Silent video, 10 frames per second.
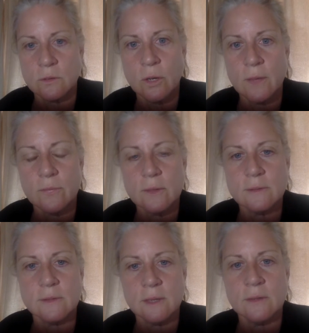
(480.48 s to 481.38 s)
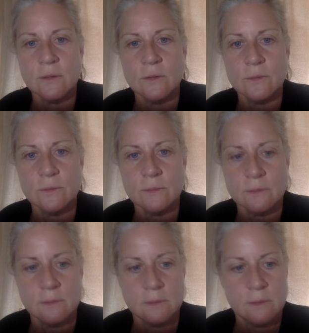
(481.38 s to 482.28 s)
look at these
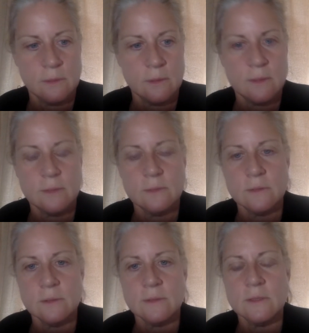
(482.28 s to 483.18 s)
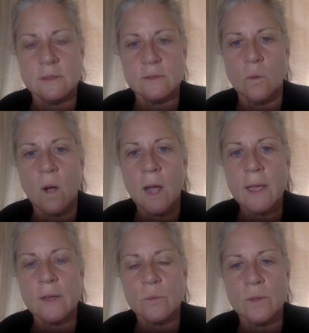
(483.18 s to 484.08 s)
signals, this
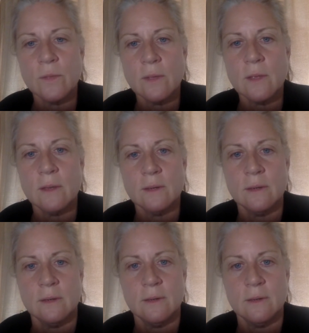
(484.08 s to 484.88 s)
disquiet within,